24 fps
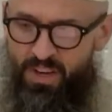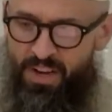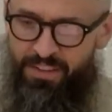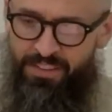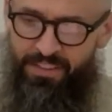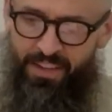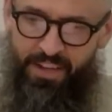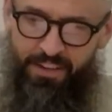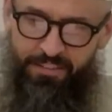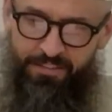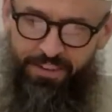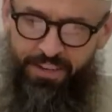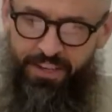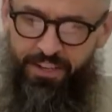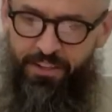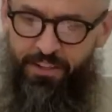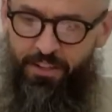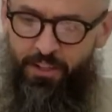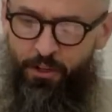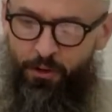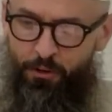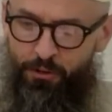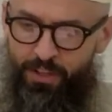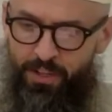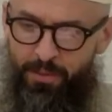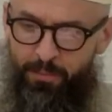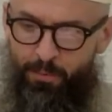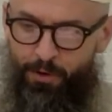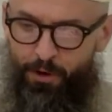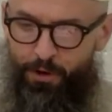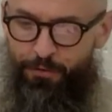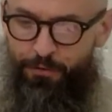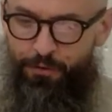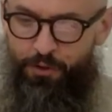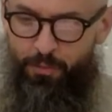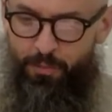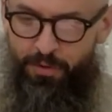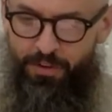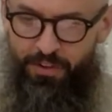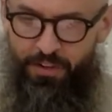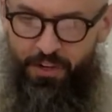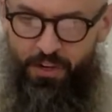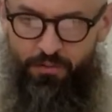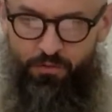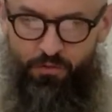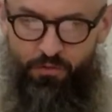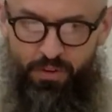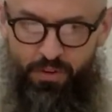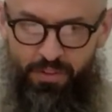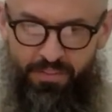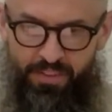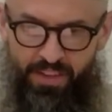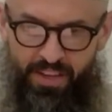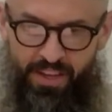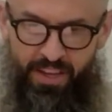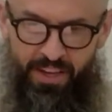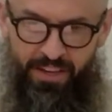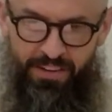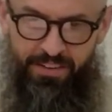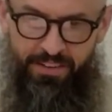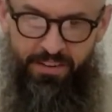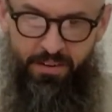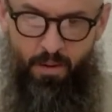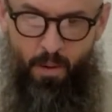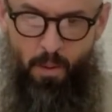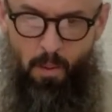Unlike fitted clothing, perfume, and covering the head.